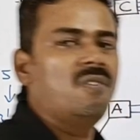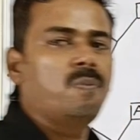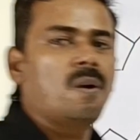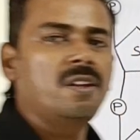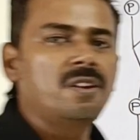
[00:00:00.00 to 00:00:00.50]

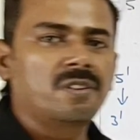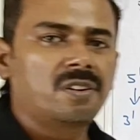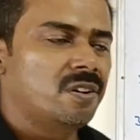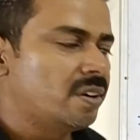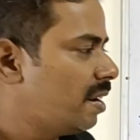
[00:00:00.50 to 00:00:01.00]
of
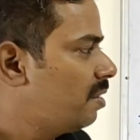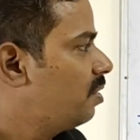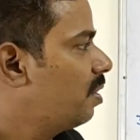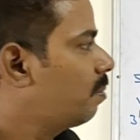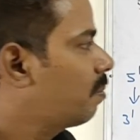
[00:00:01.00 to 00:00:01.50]

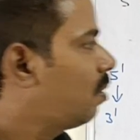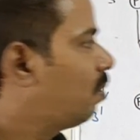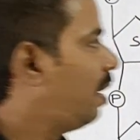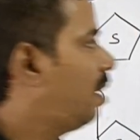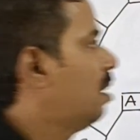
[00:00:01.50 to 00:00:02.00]
polynucleotide chain.
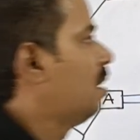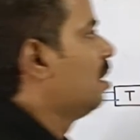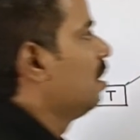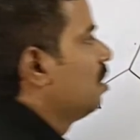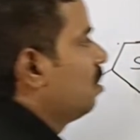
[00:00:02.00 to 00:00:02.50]
Okay,
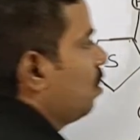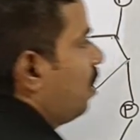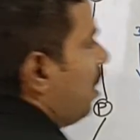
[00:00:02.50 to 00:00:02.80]
so